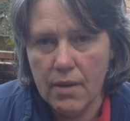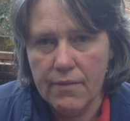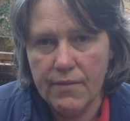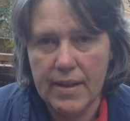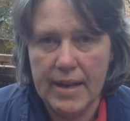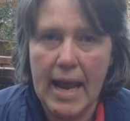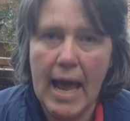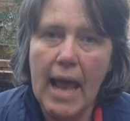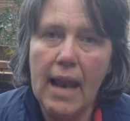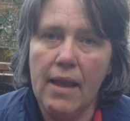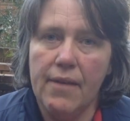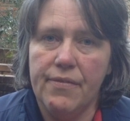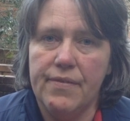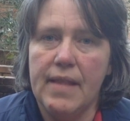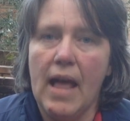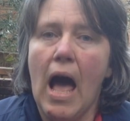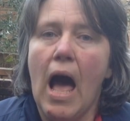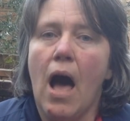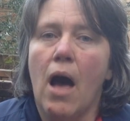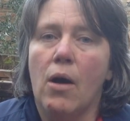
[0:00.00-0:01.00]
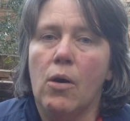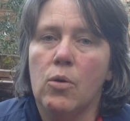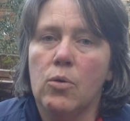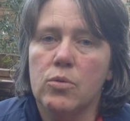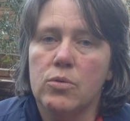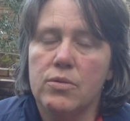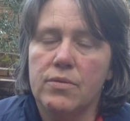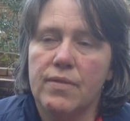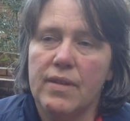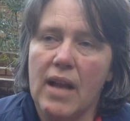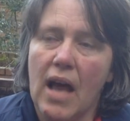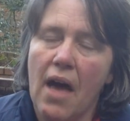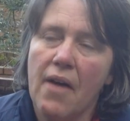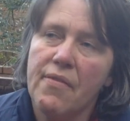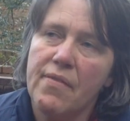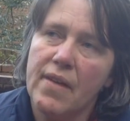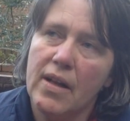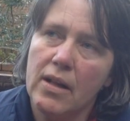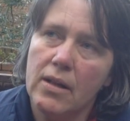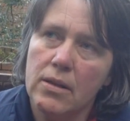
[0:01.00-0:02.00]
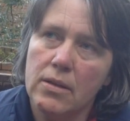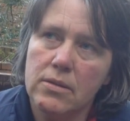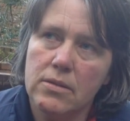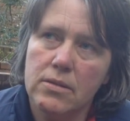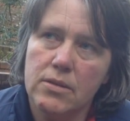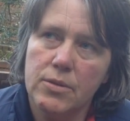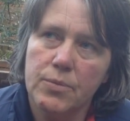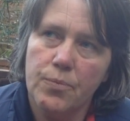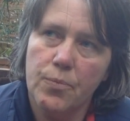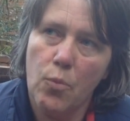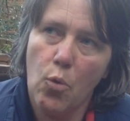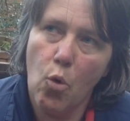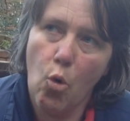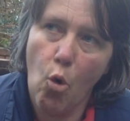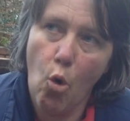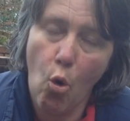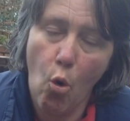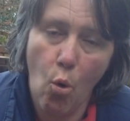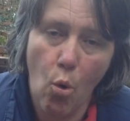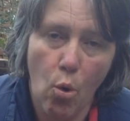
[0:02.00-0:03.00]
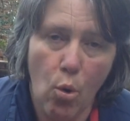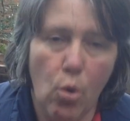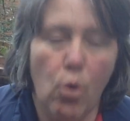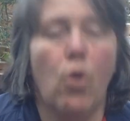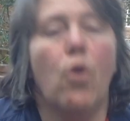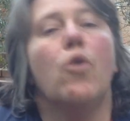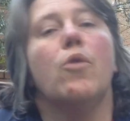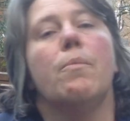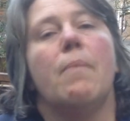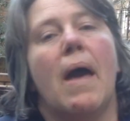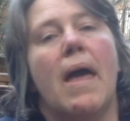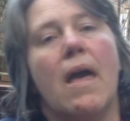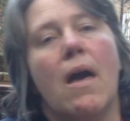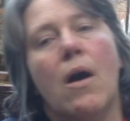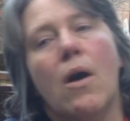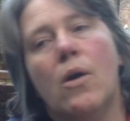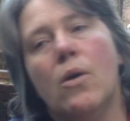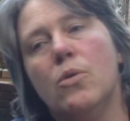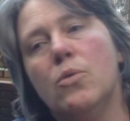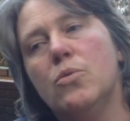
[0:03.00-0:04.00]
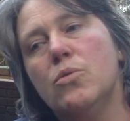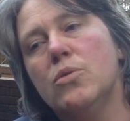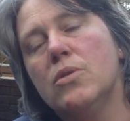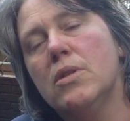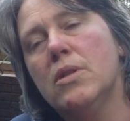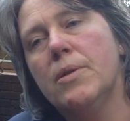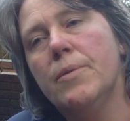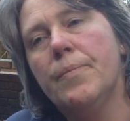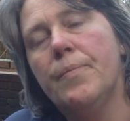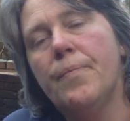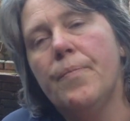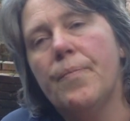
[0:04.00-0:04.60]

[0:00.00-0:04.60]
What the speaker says: when I left out, when I felt all on my own.